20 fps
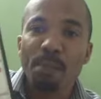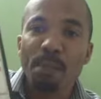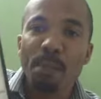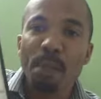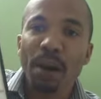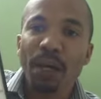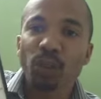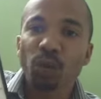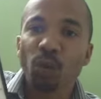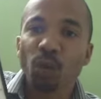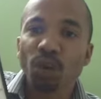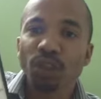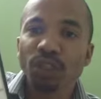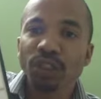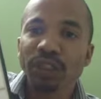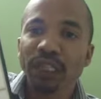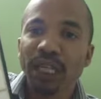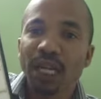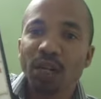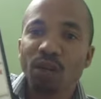but
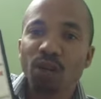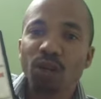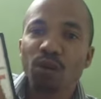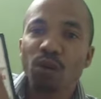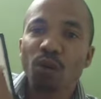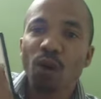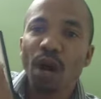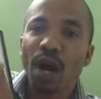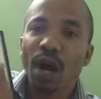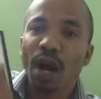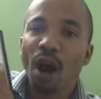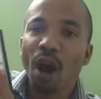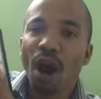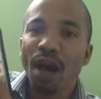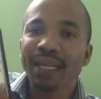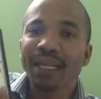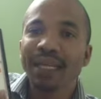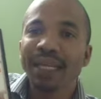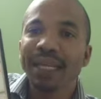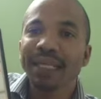also
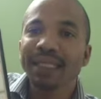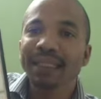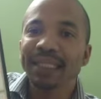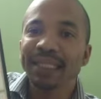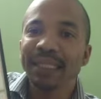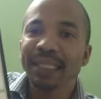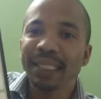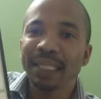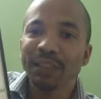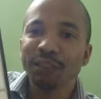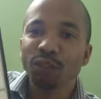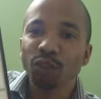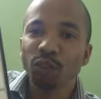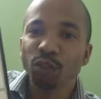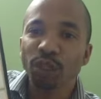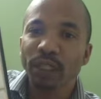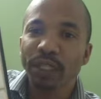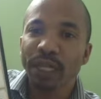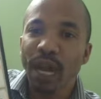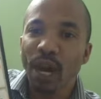on LinkedIn, if
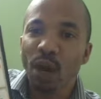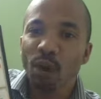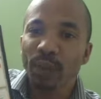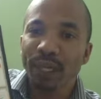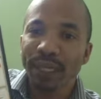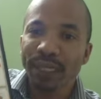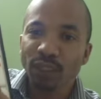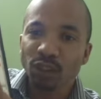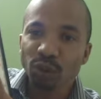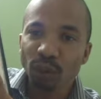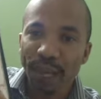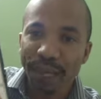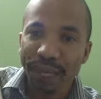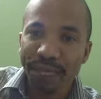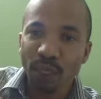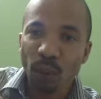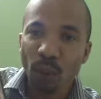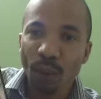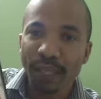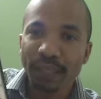you go into
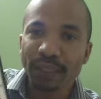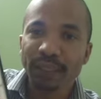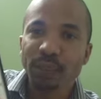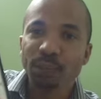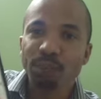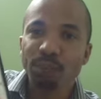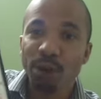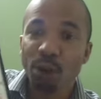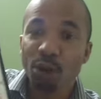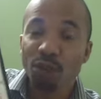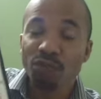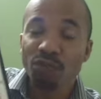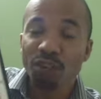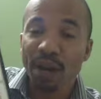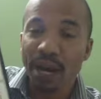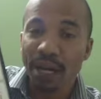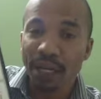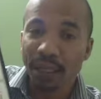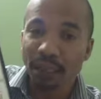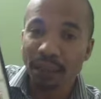anyone's
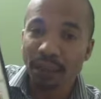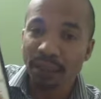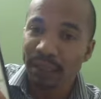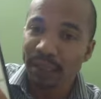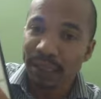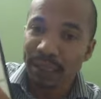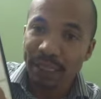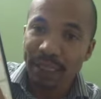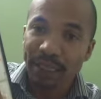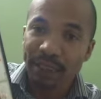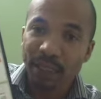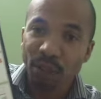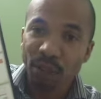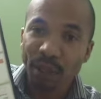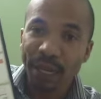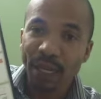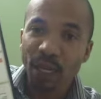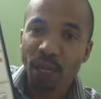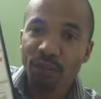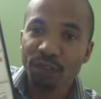profile, so
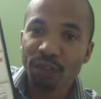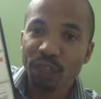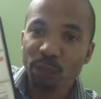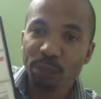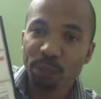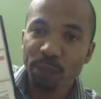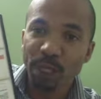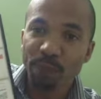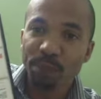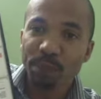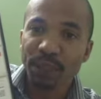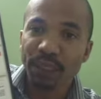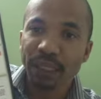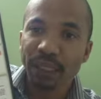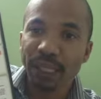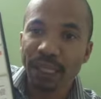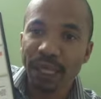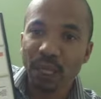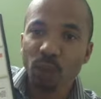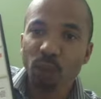any of these people
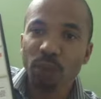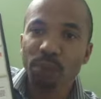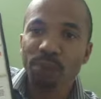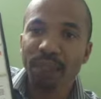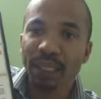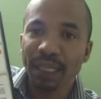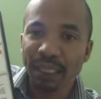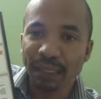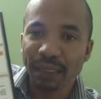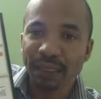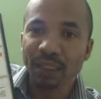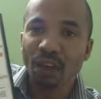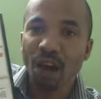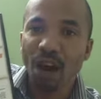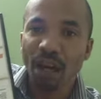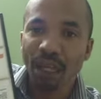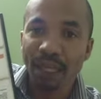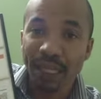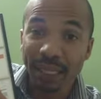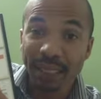here will be listed
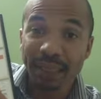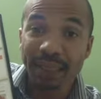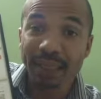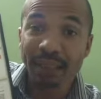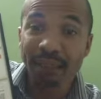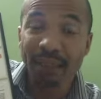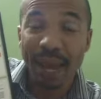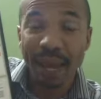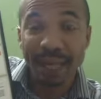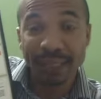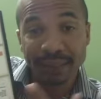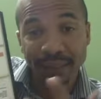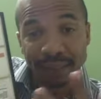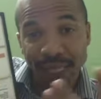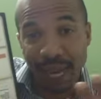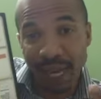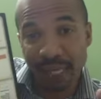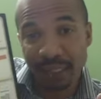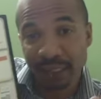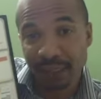on LinkedIn
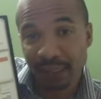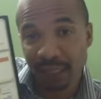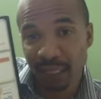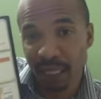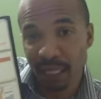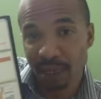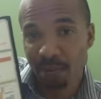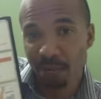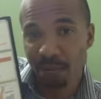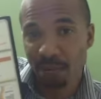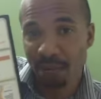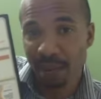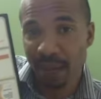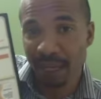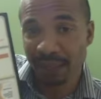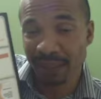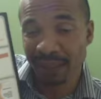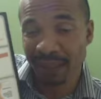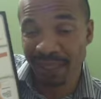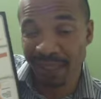
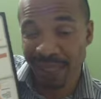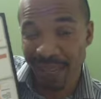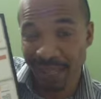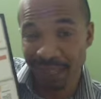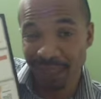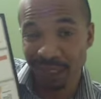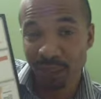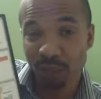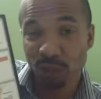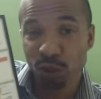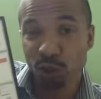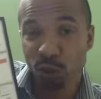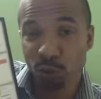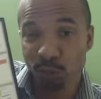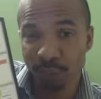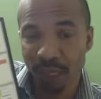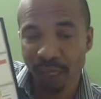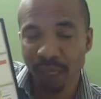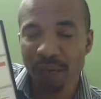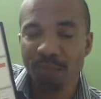as connections to
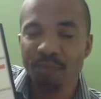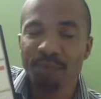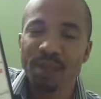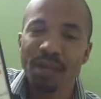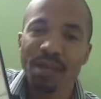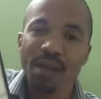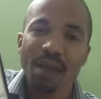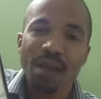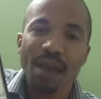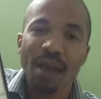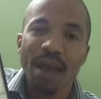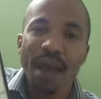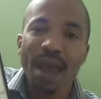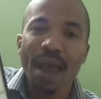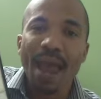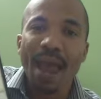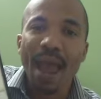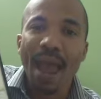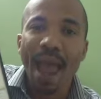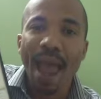me,
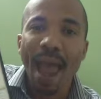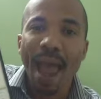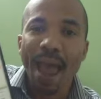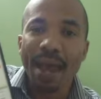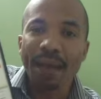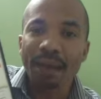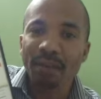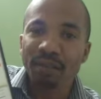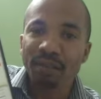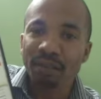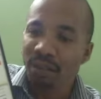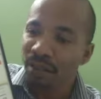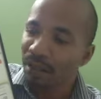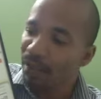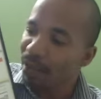and